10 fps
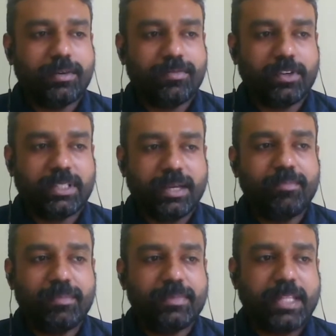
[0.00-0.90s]
for
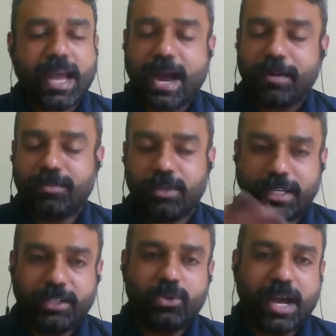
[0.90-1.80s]
them, they
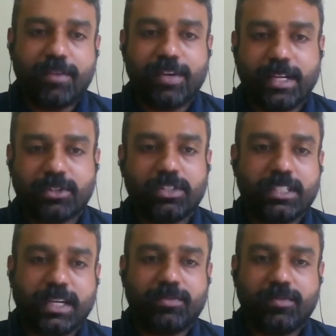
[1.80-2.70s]
need to have a
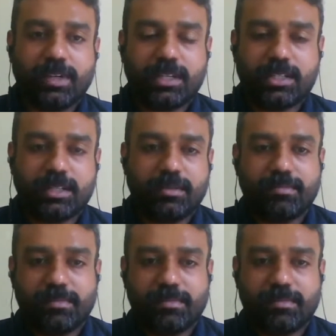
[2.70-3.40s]
technology that works,